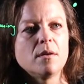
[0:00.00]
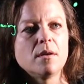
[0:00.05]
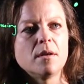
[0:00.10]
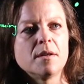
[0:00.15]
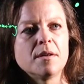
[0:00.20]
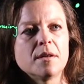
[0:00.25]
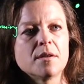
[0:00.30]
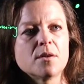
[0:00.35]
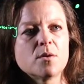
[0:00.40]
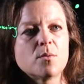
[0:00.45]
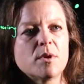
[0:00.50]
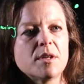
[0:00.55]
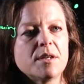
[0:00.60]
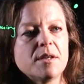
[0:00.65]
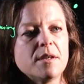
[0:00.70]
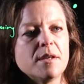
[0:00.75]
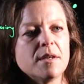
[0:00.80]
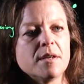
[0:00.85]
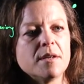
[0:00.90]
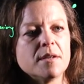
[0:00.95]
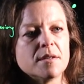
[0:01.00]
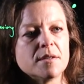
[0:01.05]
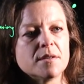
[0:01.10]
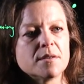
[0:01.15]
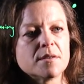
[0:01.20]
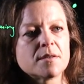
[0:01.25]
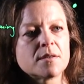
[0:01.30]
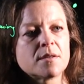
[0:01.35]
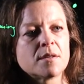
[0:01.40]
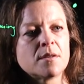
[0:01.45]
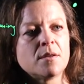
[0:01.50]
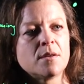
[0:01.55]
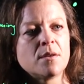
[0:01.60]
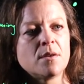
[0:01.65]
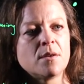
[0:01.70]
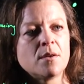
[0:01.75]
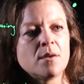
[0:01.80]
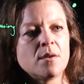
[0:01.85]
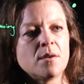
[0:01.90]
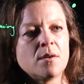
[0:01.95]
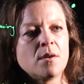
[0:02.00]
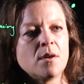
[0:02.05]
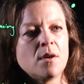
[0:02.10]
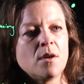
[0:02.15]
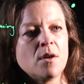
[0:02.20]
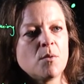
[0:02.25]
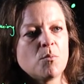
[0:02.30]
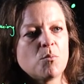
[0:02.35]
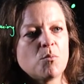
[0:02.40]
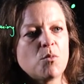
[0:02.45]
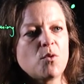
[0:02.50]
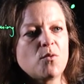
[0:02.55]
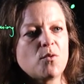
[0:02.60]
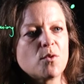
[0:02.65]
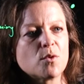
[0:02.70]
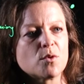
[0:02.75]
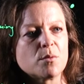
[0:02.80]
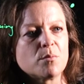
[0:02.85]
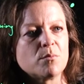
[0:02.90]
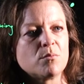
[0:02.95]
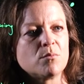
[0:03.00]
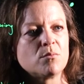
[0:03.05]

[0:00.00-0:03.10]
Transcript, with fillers: Another one is POFOD